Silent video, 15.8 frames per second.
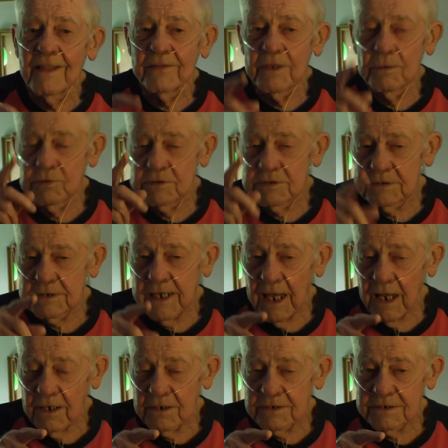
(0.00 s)
There was
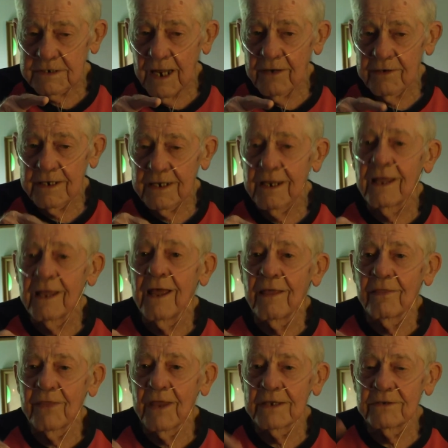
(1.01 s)
Kellers down here.
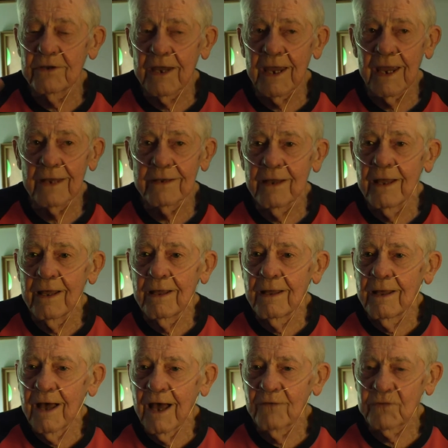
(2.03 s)
Then you had,
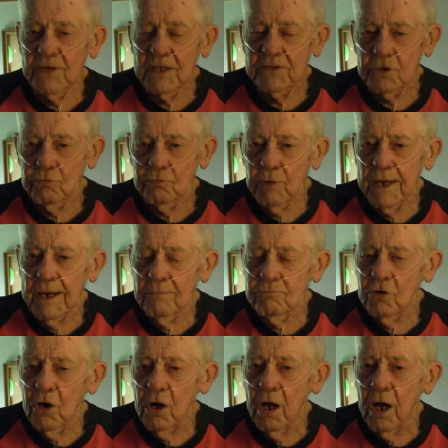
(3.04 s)
I forget, the
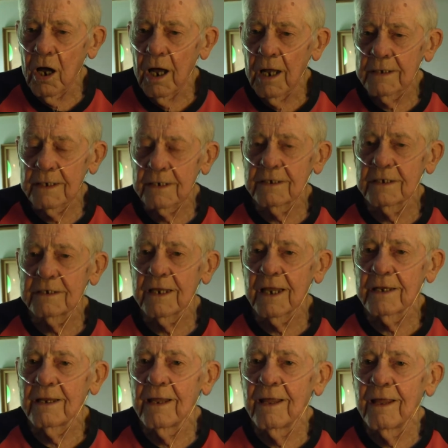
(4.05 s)
Ramrod, and then you
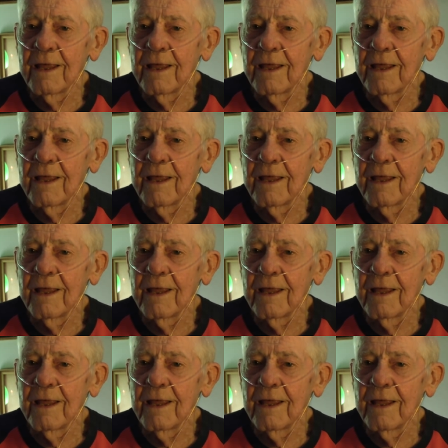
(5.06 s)
had,